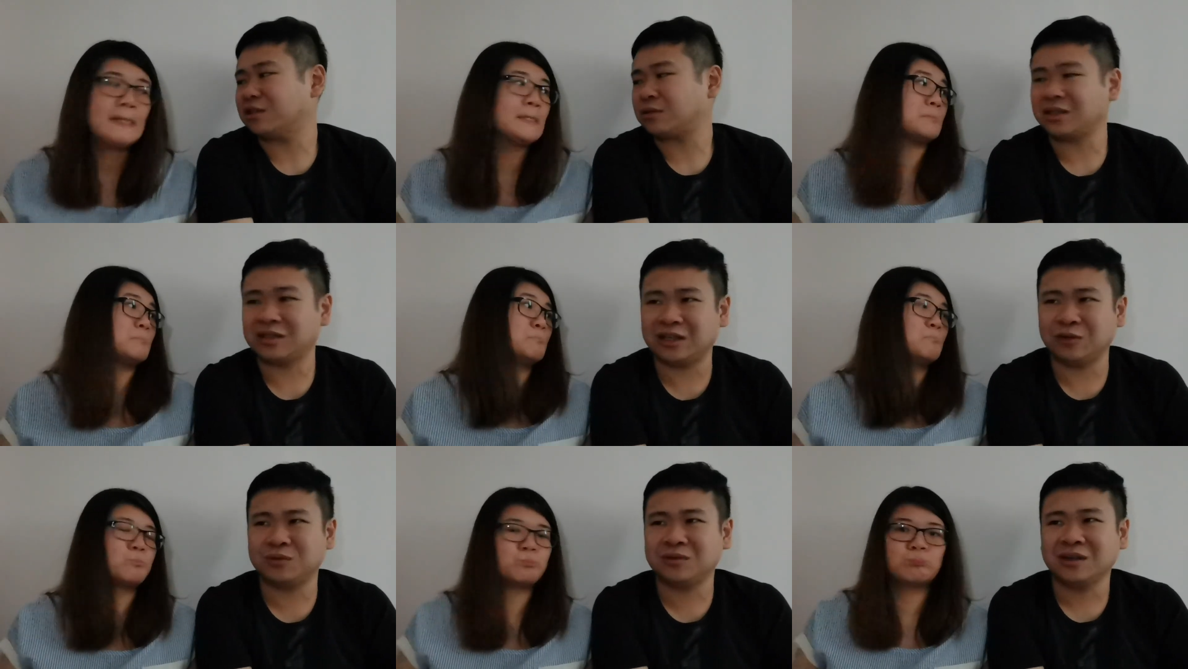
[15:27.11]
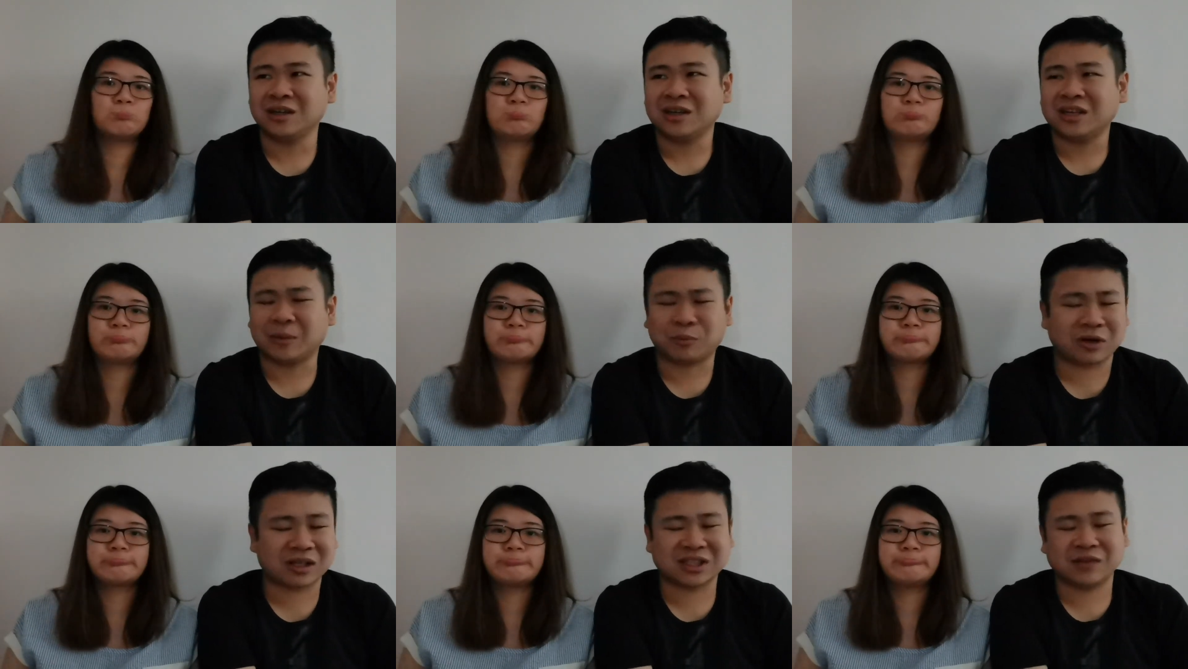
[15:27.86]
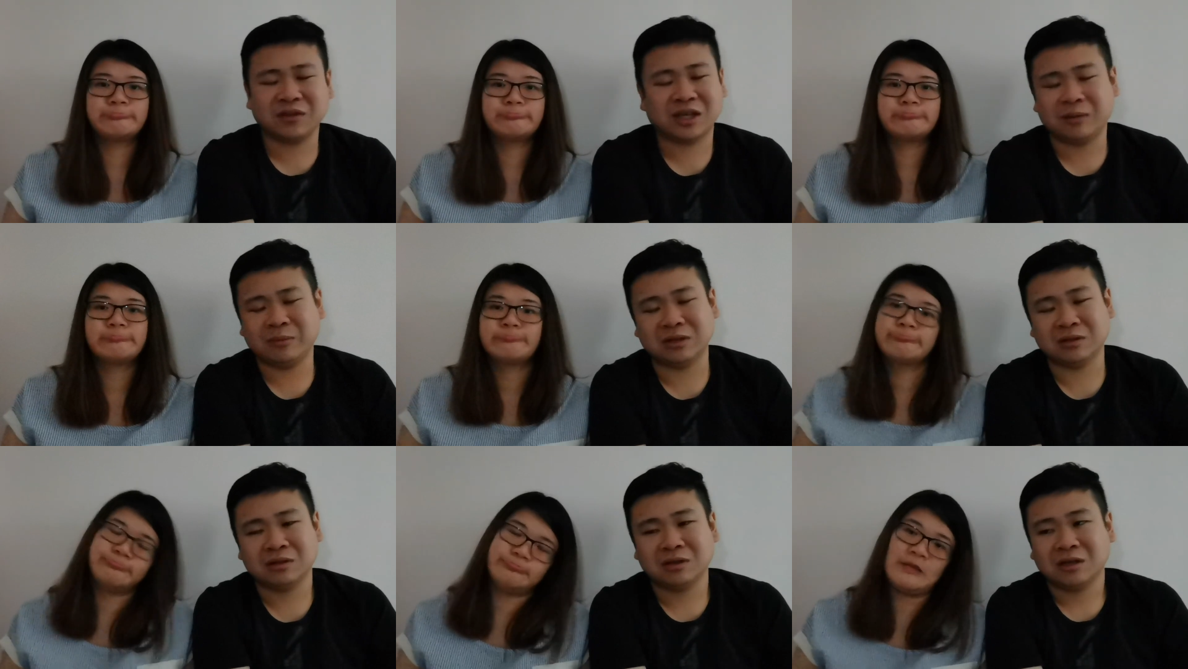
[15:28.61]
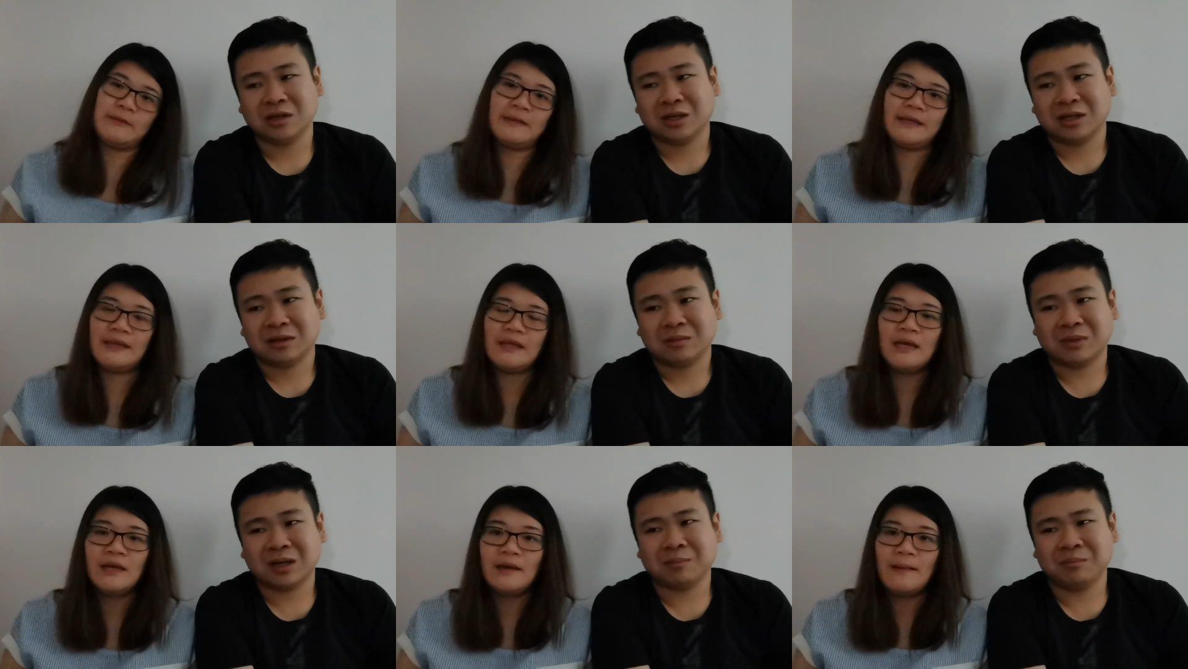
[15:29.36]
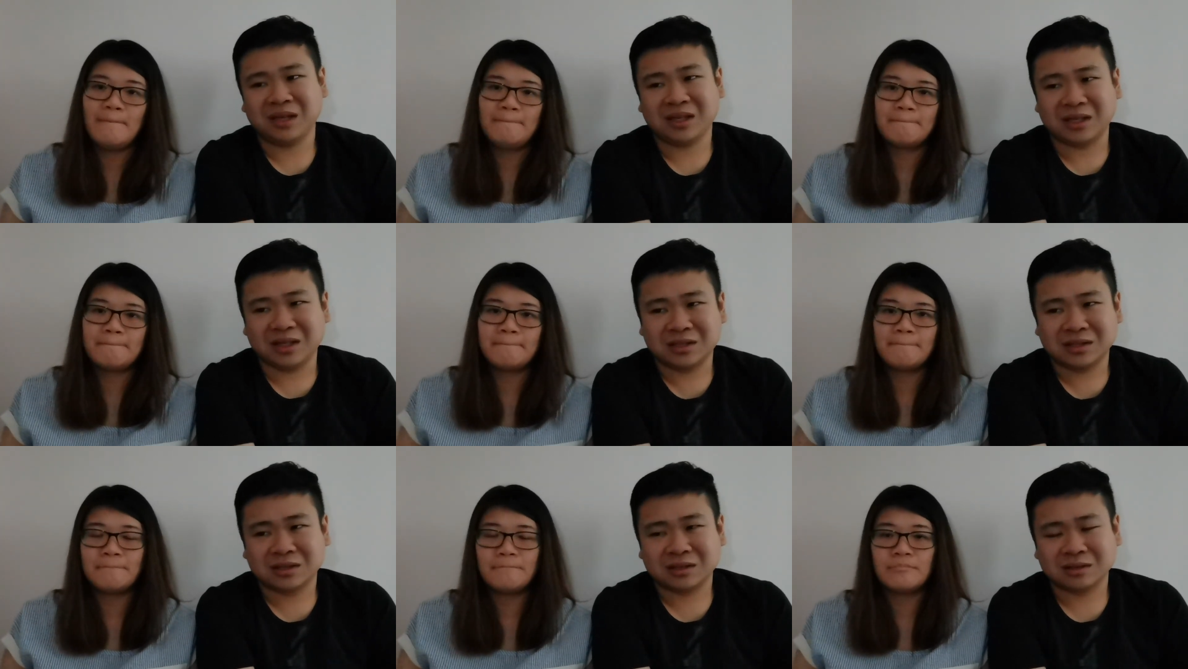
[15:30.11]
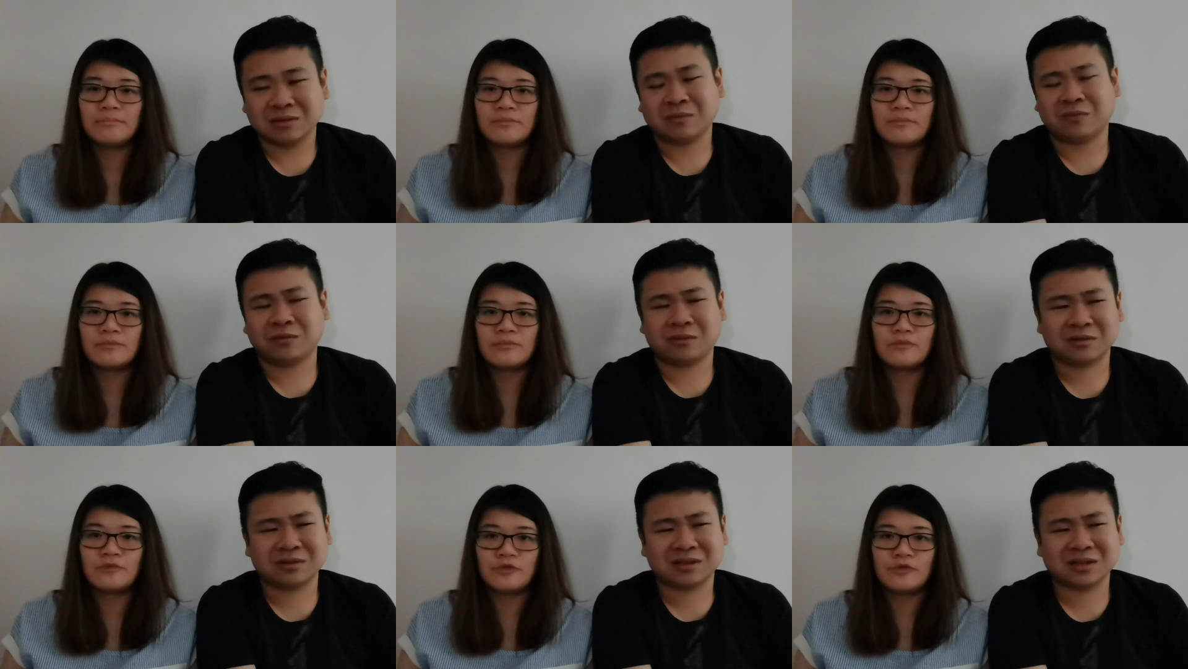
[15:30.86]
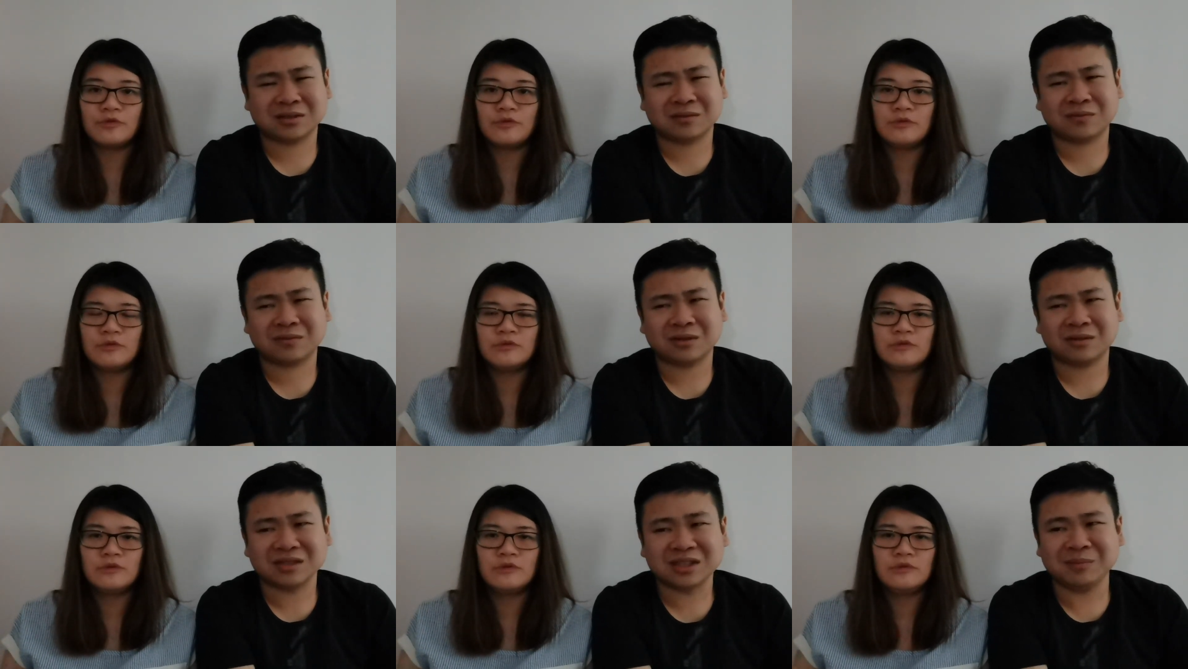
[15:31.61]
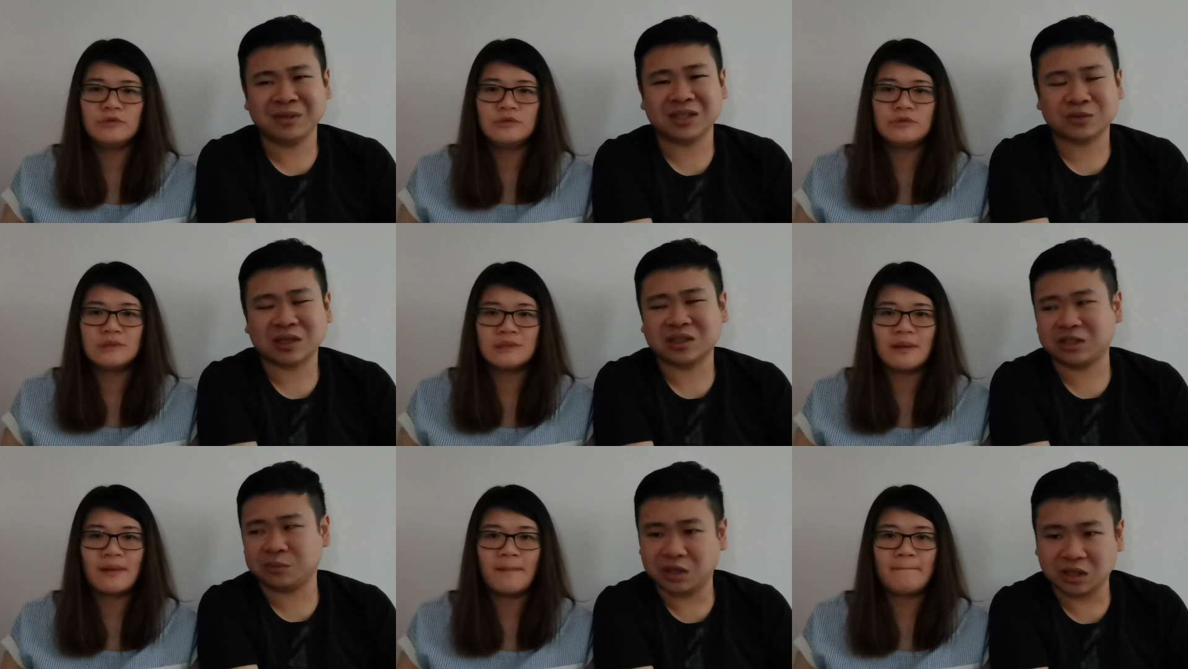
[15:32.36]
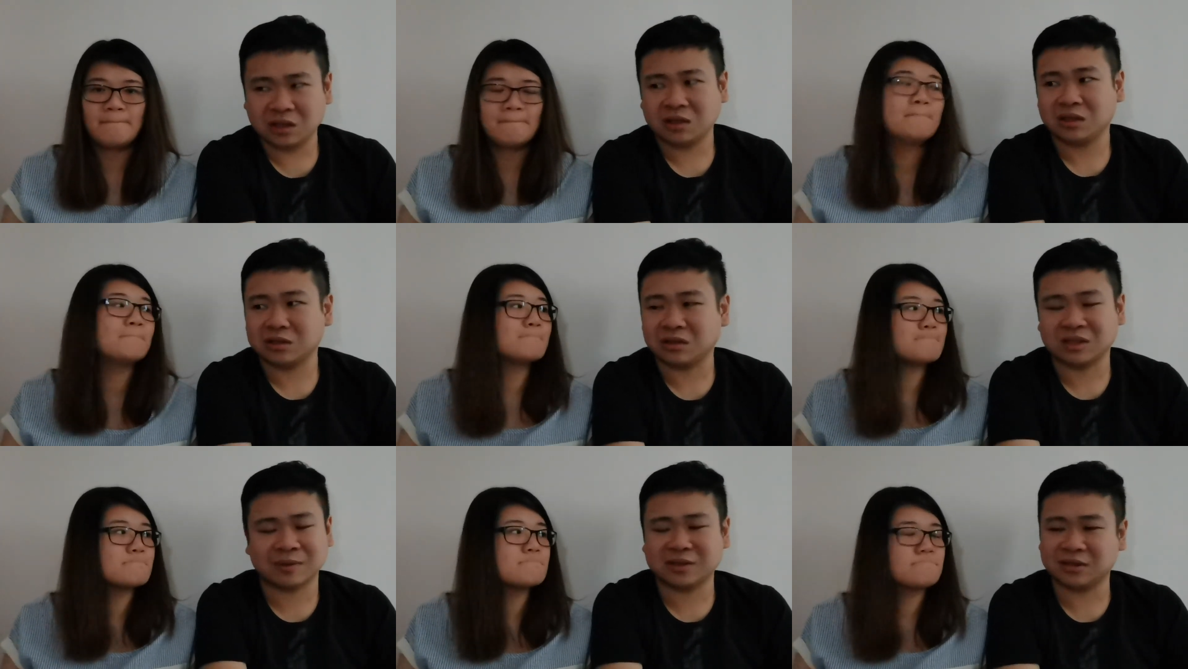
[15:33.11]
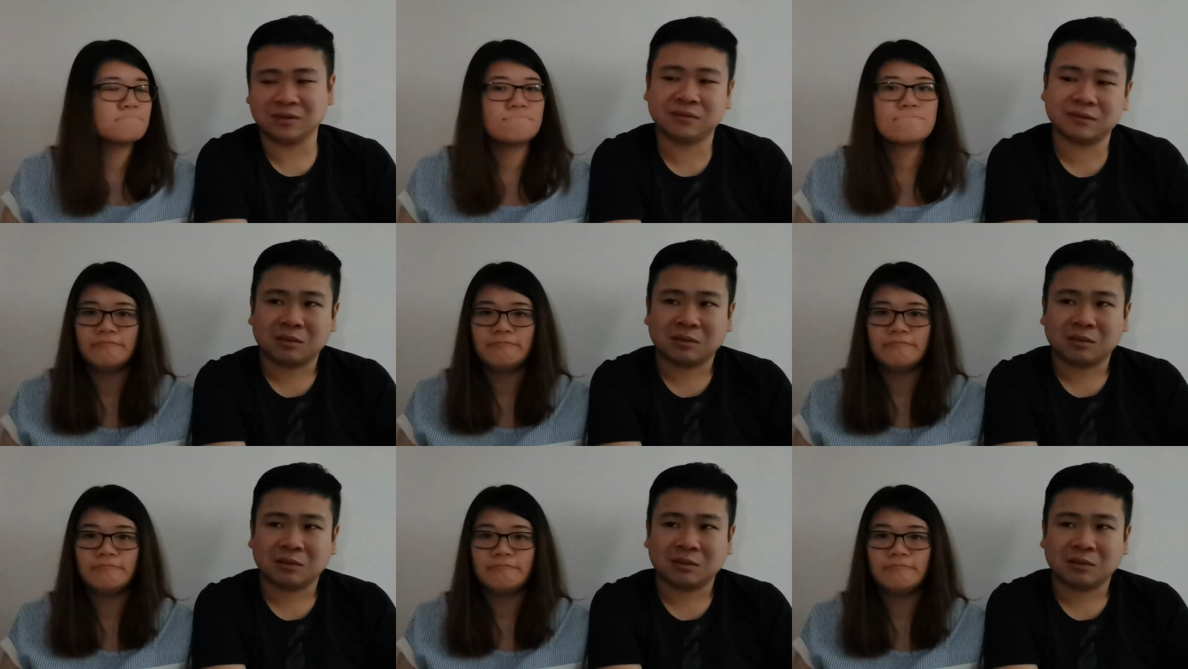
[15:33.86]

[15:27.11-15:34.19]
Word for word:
Speaker 1: That's why they don't, their products never came in. Maybe. But meat is, for us, honestly, meat is quite cheap there. It's not expensive,